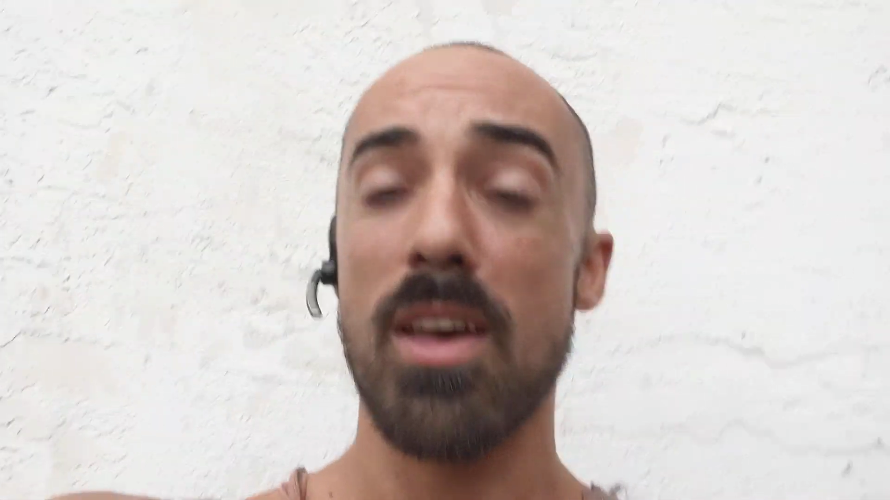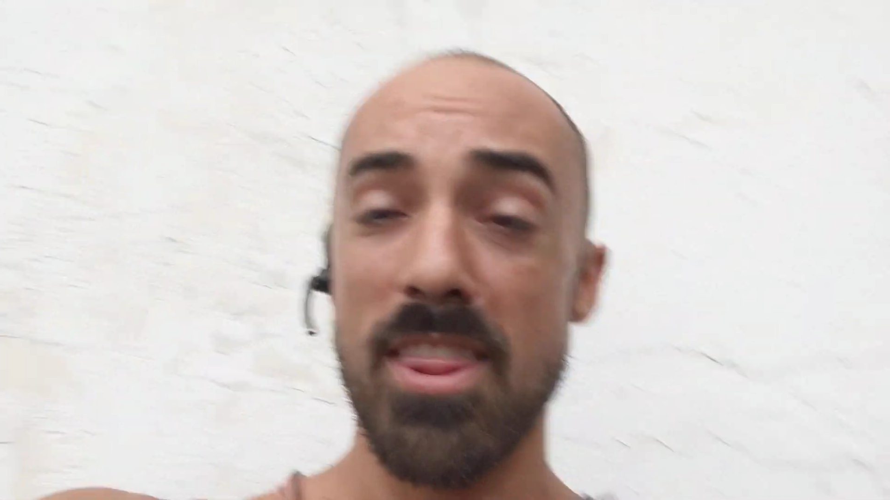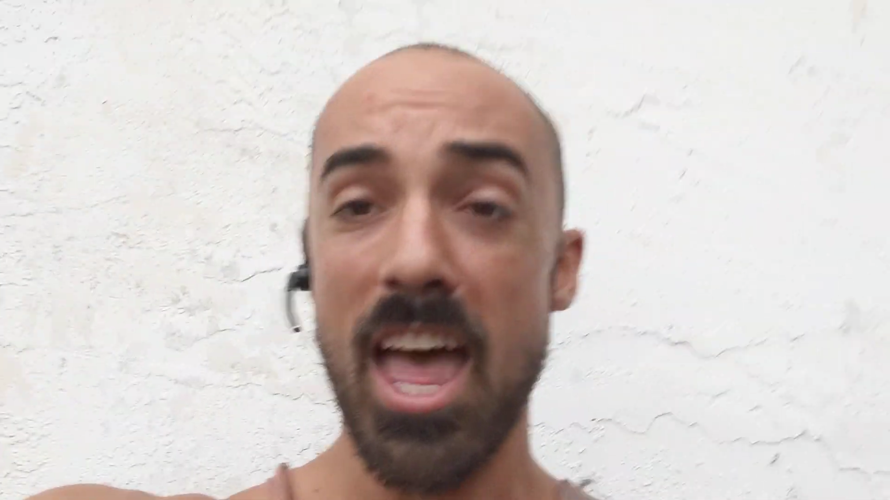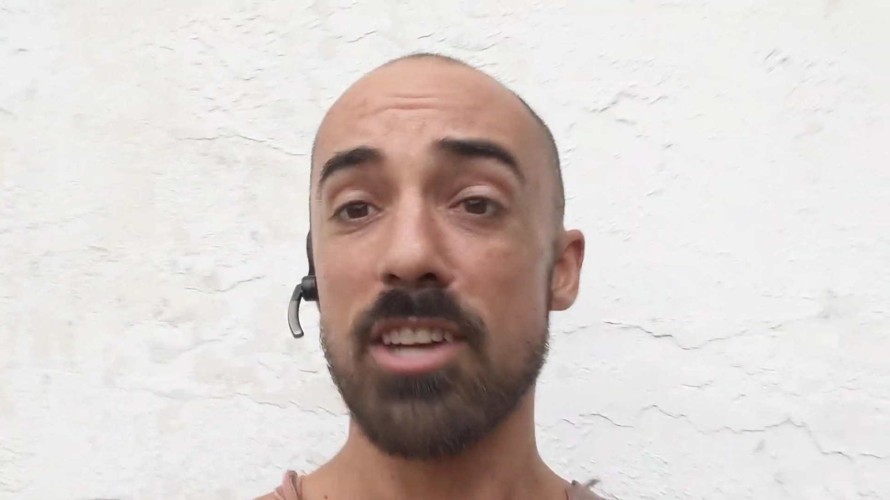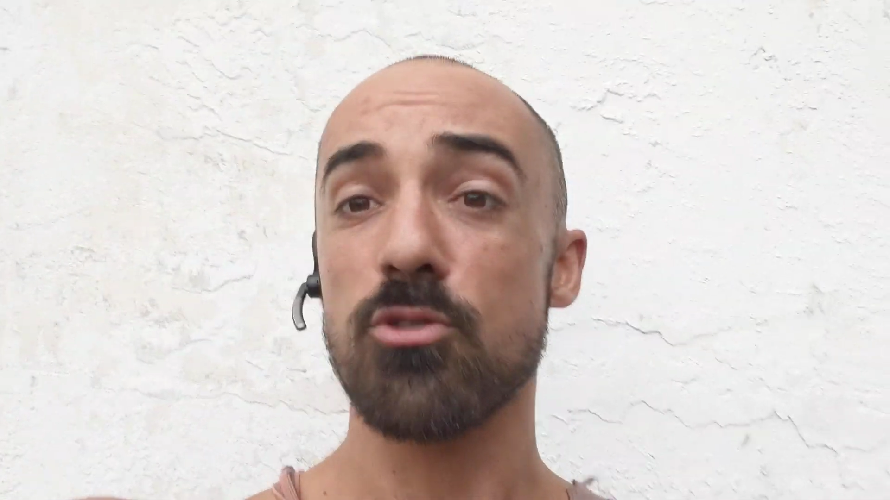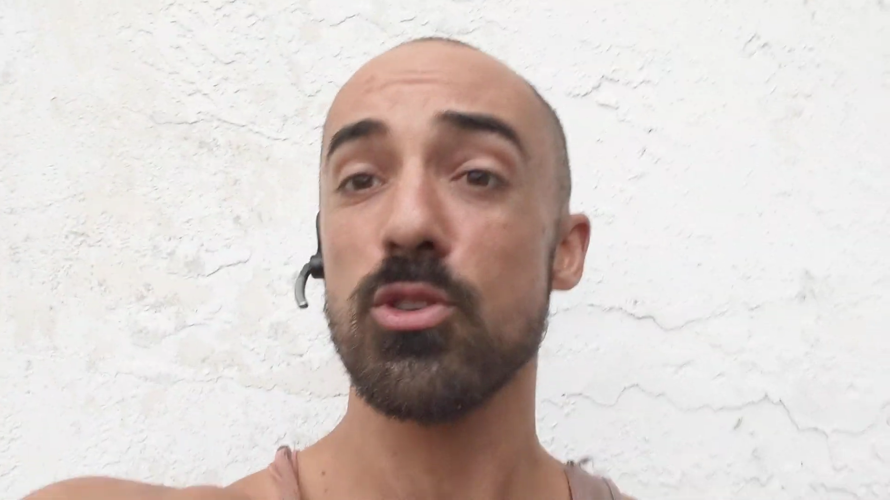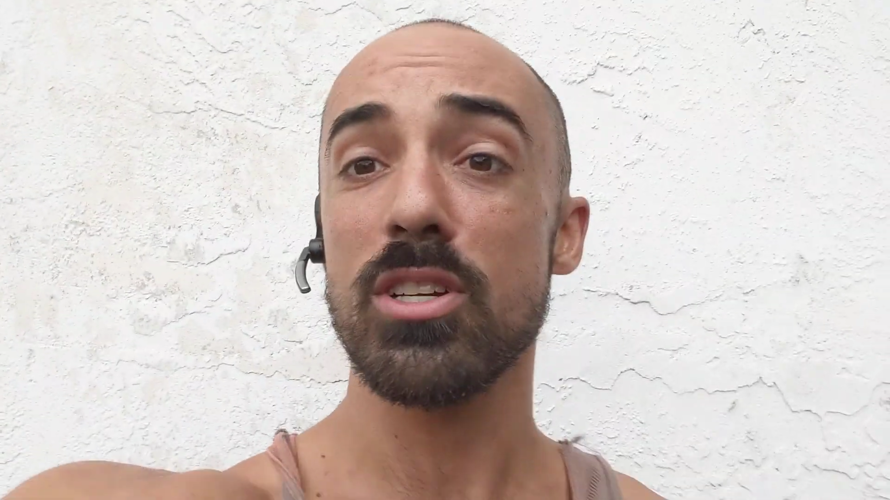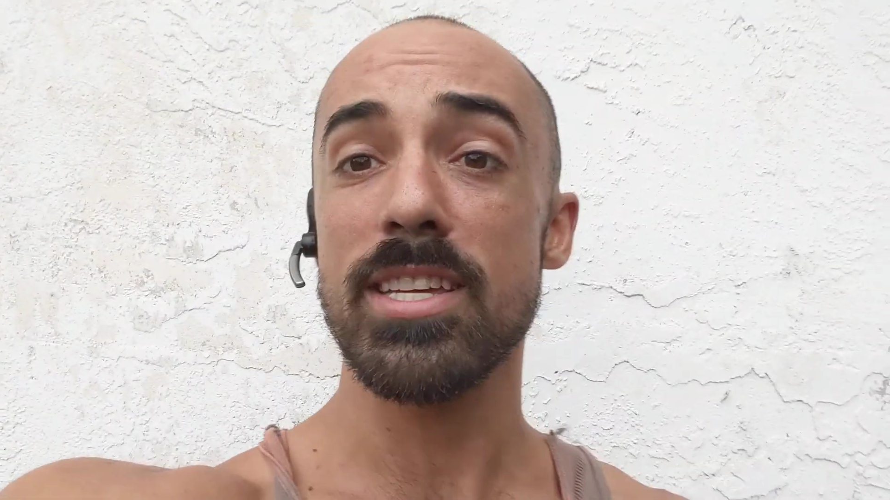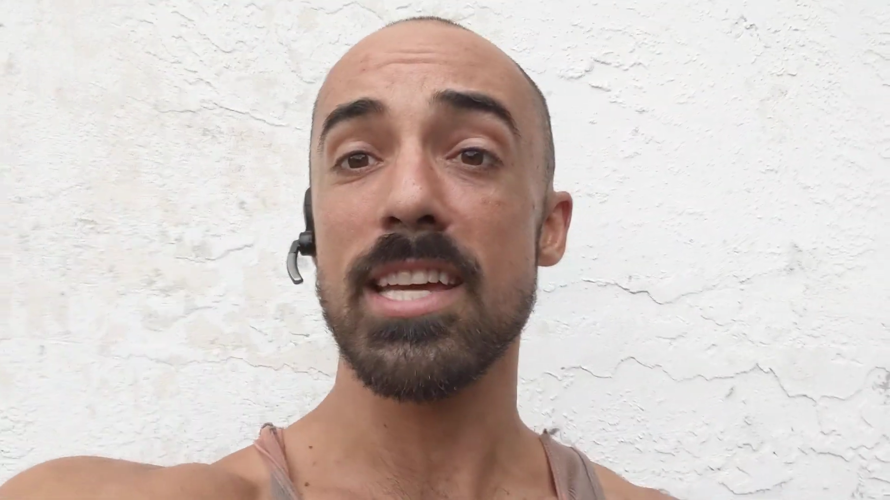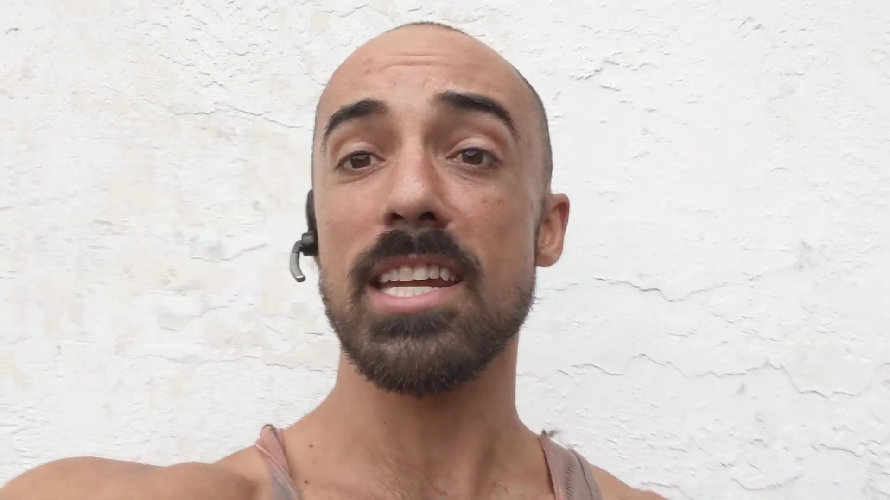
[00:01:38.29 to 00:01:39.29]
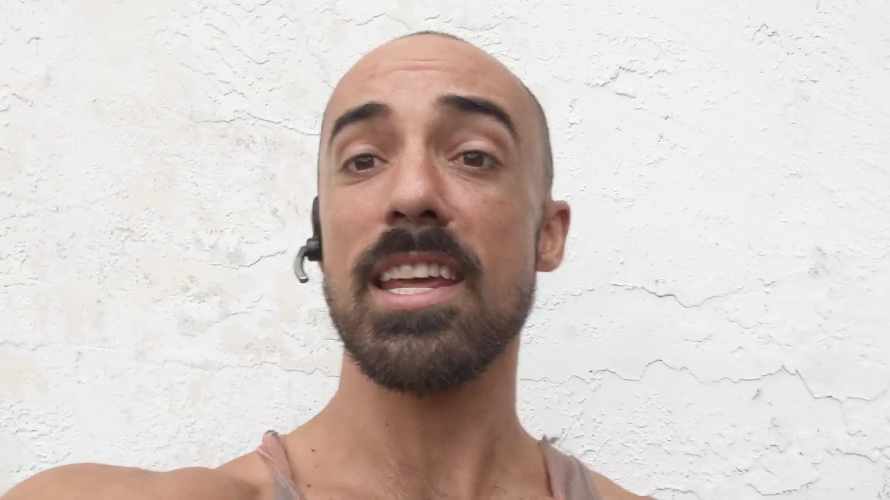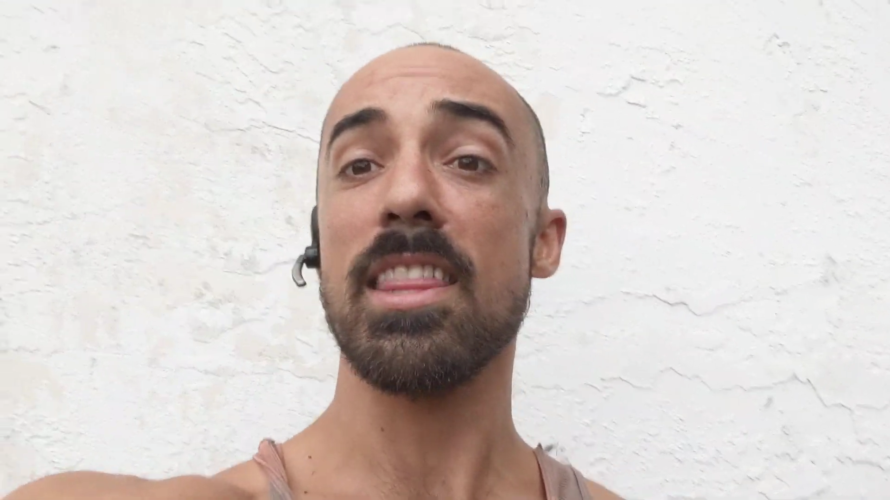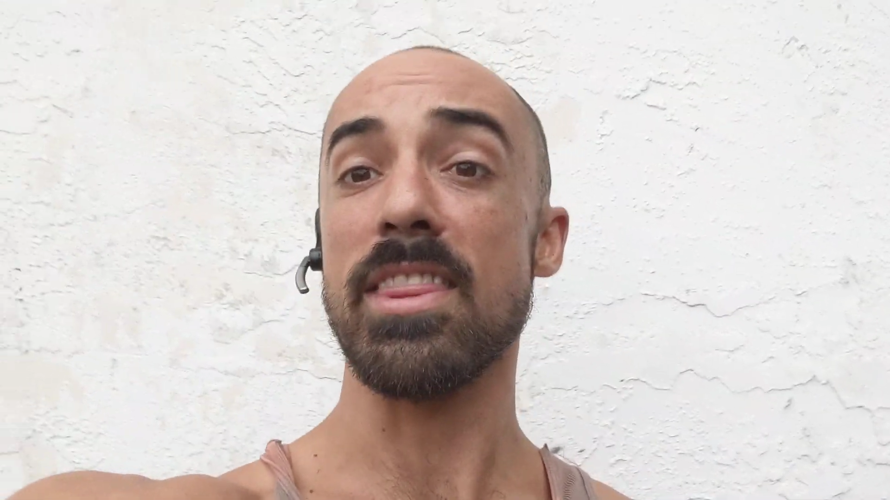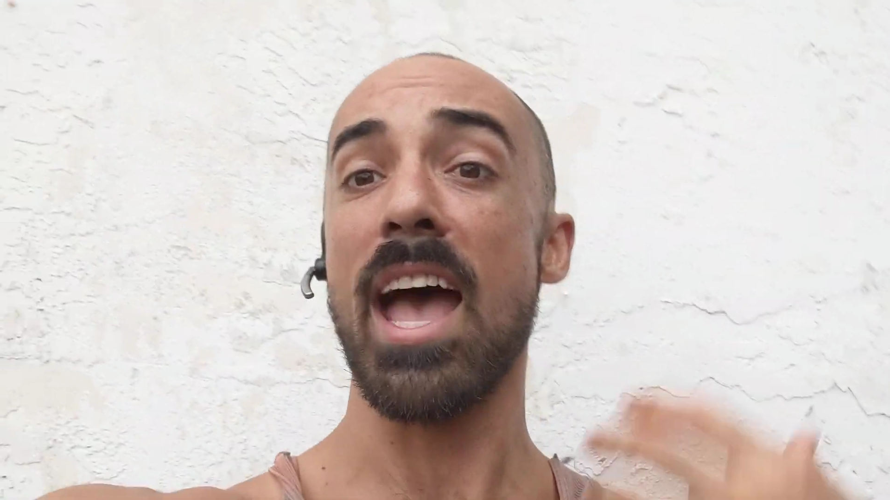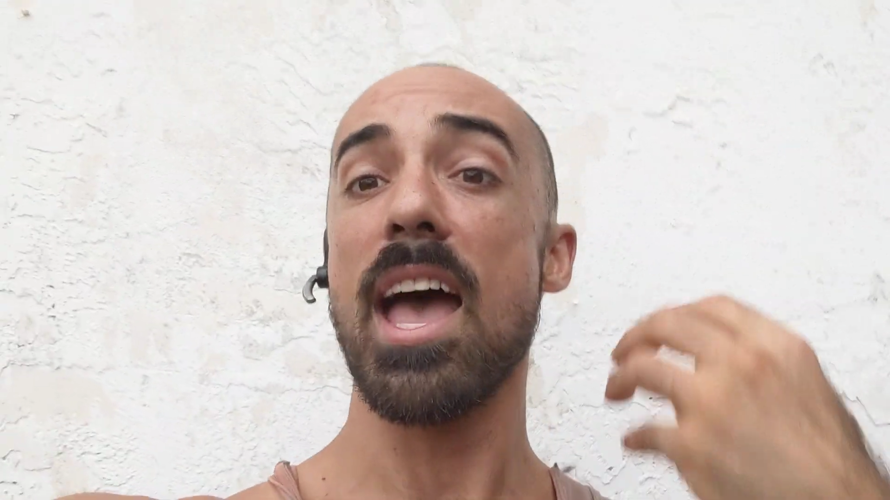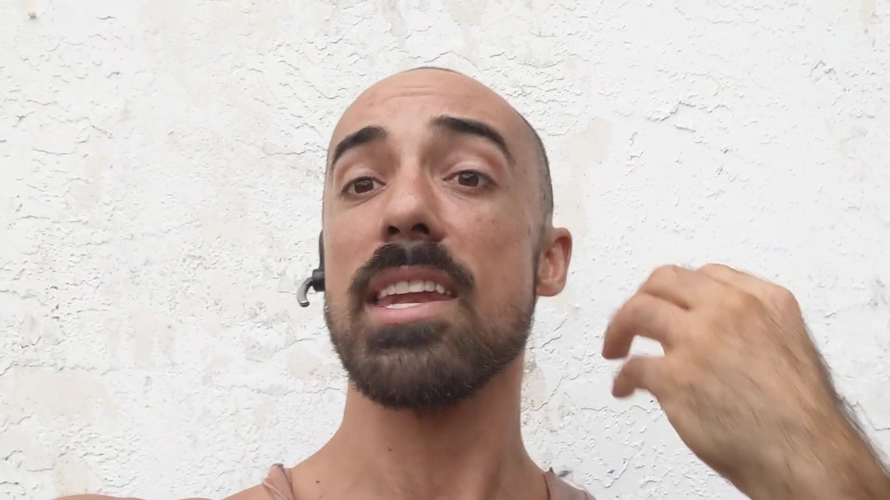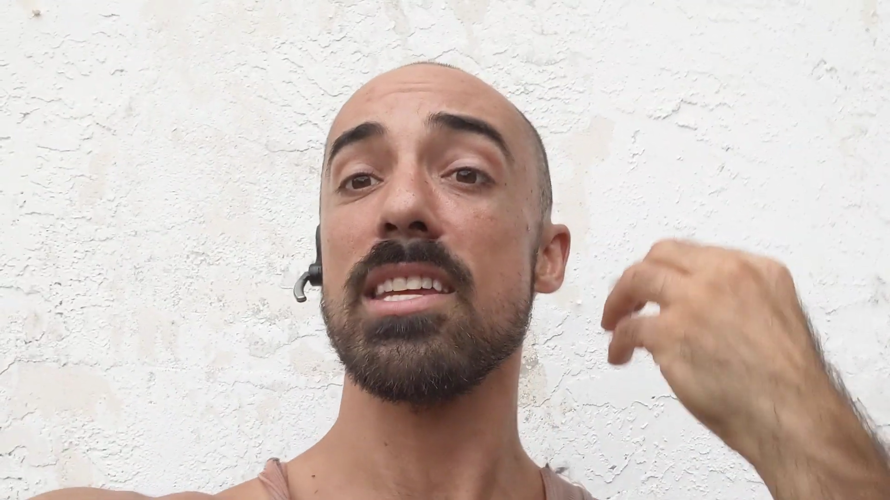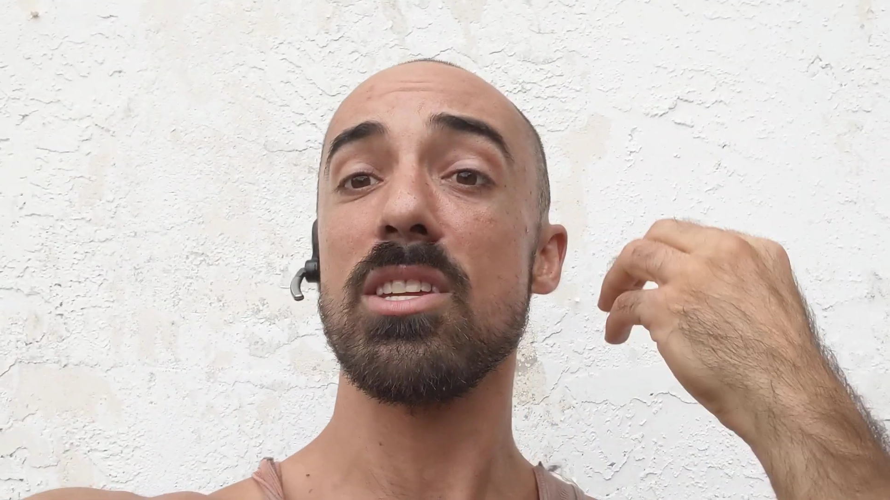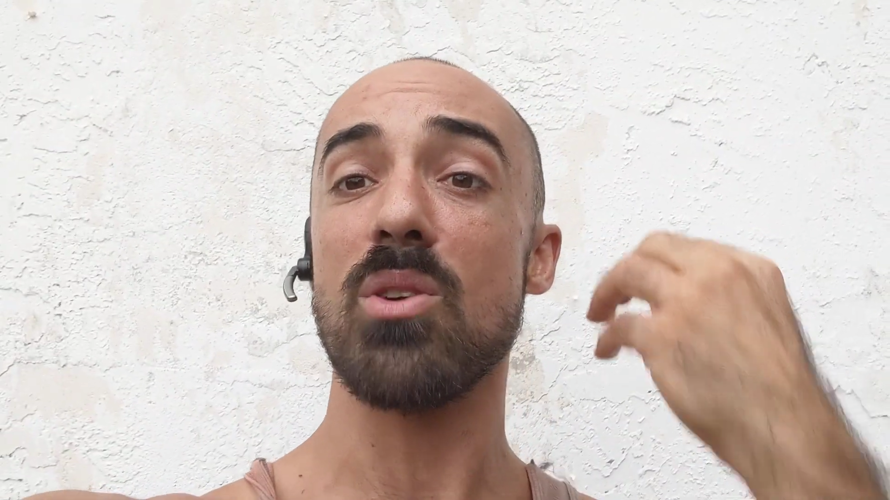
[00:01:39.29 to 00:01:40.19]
That's really it, and